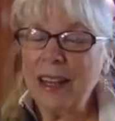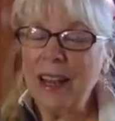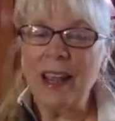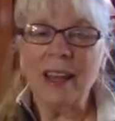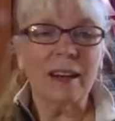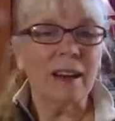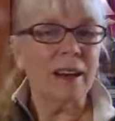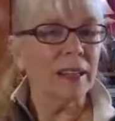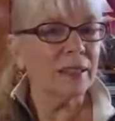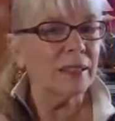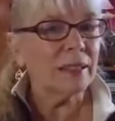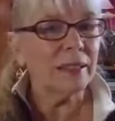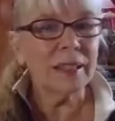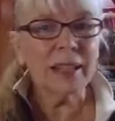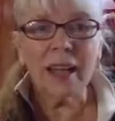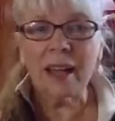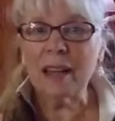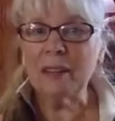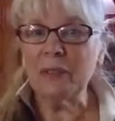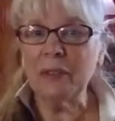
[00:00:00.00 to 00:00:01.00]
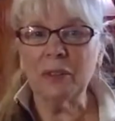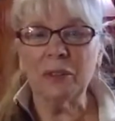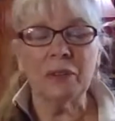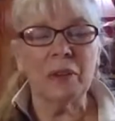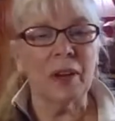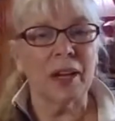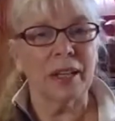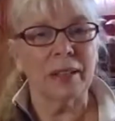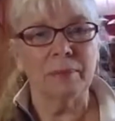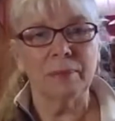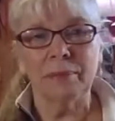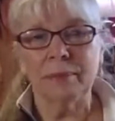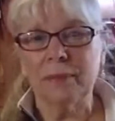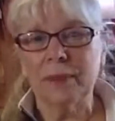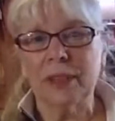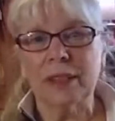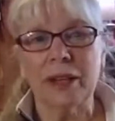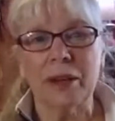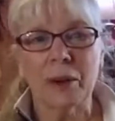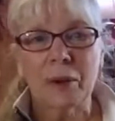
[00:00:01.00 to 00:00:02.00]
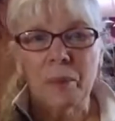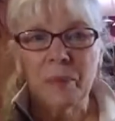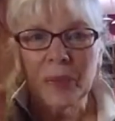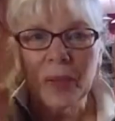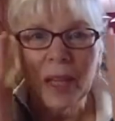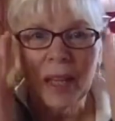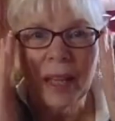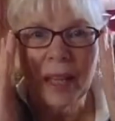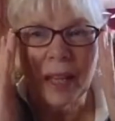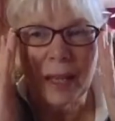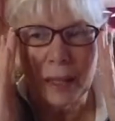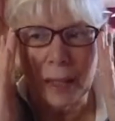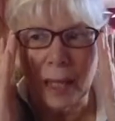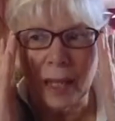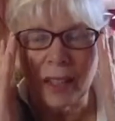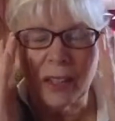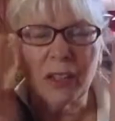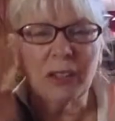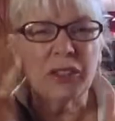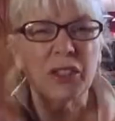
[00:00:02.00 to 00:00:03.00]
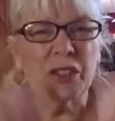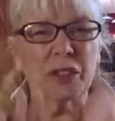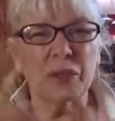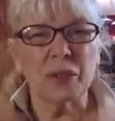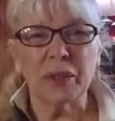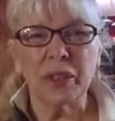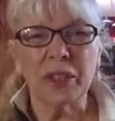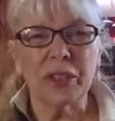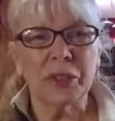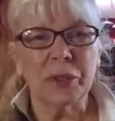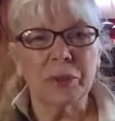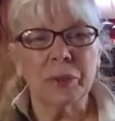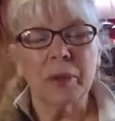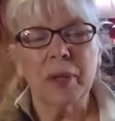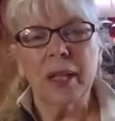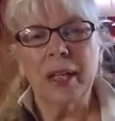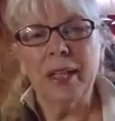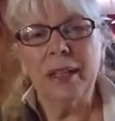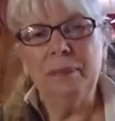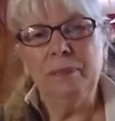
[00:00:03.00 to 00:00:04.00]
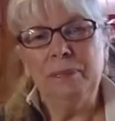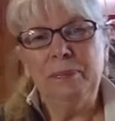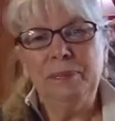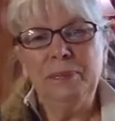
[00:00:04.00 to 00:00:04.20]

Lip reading: And honestly, I feel fine. So a lot of those stories you read,